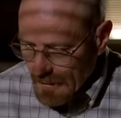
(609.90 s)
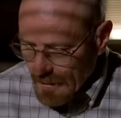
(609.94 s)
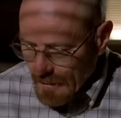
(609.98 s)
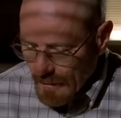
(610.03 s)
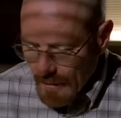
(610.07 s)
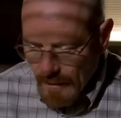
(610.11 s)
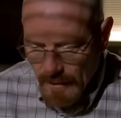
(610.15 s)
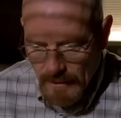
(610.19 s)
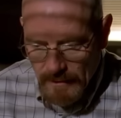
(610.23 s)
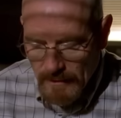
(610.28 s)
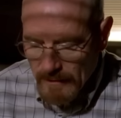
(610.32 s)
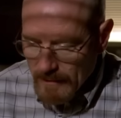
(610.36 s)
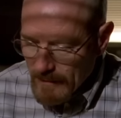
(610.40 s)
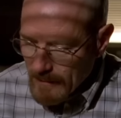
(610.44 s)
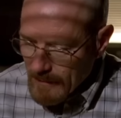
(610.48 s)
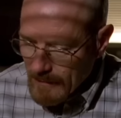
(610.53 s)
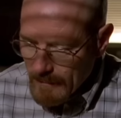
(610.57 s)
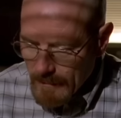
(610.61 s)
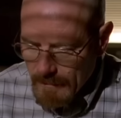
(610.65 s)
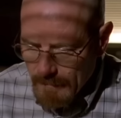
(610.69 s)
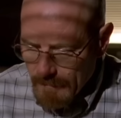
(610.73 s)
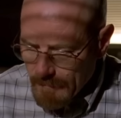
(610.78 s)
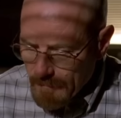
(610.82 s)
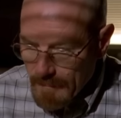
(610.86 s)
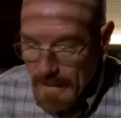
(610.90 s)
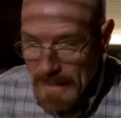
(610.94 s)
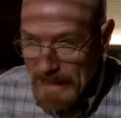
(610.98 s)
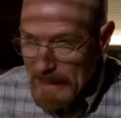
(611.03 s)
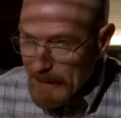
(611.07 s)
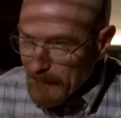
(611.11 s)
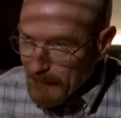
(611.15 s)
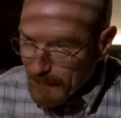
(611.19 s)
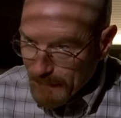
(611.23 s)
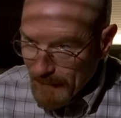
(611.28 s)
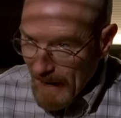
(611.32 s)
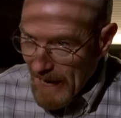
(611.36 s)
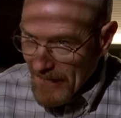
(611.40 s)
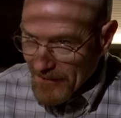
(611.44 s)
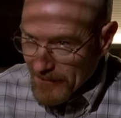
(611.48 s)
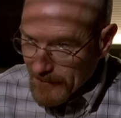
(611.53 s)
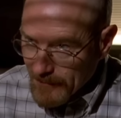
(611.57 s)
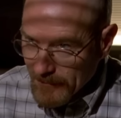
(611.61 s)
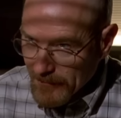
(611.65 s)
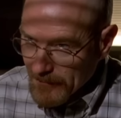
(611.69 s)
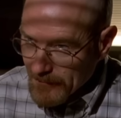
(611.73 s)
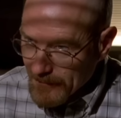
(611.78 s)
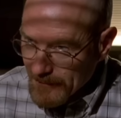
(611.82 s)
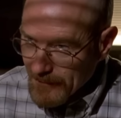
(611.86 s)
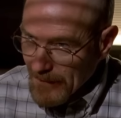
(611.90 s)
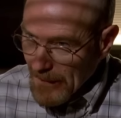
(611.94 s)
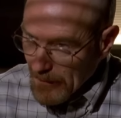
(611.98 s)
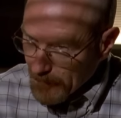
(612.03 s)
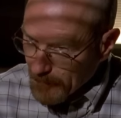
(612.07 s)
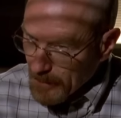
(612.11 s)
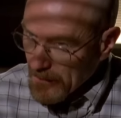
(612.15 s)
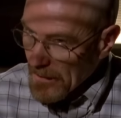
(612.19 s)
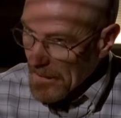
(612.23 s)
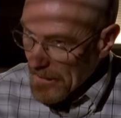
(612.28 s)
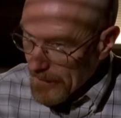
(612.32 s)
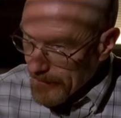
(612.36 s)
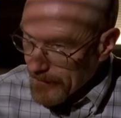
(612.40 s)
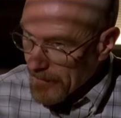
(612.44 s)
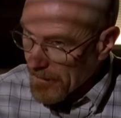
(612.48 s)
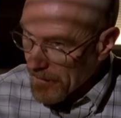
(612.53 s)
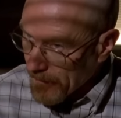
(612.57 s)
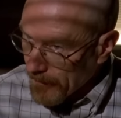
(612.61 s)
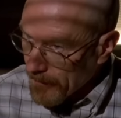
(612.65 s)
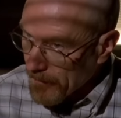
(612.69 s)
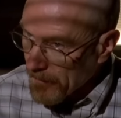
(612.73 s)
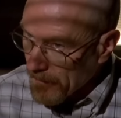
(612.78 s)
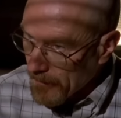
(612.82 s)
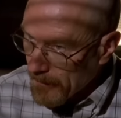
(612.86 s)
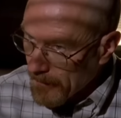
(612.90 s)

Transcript: There are many factors at play there.